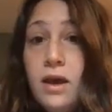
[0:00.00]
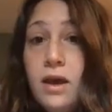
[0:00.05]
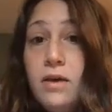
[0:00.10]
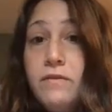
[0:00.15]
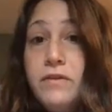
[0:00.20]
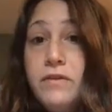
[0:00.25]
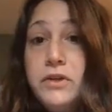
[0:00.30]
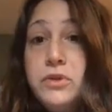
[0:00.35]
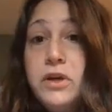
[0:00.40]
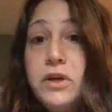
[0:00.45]

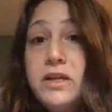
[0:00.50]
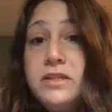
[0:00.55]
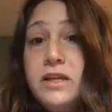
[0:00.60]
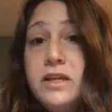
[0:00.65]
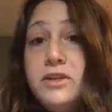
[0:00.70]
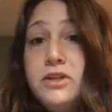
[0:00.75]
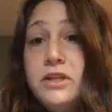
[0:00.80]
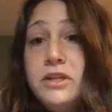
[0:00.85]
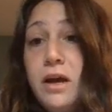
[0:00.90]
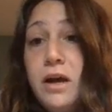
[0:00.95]

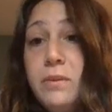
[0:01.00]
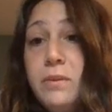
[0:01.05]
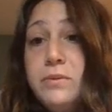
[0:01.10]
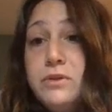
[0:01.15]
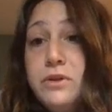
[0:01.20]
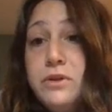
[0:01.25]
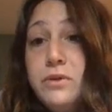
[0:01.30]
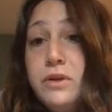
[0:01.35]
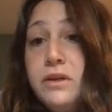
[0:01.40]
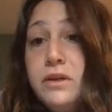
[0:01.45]
Visualization helps
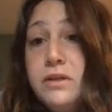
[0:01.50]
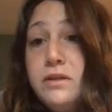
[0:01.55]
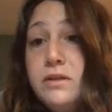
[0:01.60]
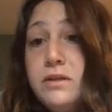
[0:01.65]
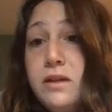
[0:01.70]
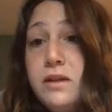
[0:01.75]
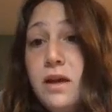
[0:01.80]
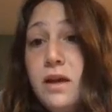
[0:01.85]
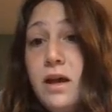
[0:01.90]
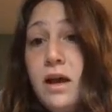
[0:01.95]

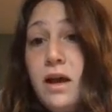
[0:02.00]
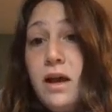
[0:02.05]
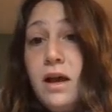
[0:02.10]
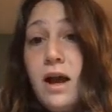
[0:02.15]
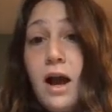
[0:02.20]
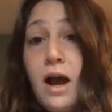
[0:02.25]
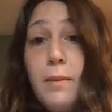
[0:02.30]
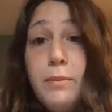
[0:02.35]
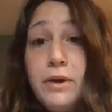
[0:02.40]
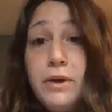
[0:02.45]
students
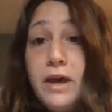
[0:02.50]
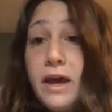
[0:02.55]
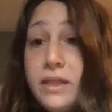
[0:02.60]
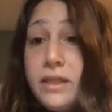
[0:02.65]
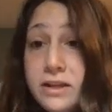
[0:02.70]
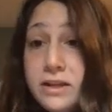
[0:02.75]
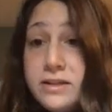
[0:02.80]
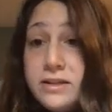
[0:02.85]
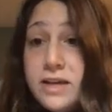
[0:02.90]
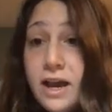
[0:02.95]
comprehend
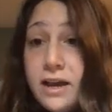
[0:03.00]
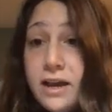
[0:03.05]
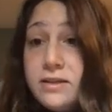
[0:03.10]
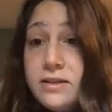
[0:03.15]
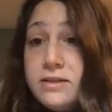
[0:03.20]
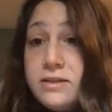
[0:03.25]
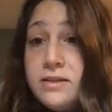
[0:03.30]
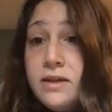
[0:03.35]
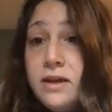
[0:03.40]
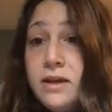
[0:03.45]
the
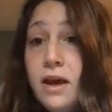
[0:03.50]
text,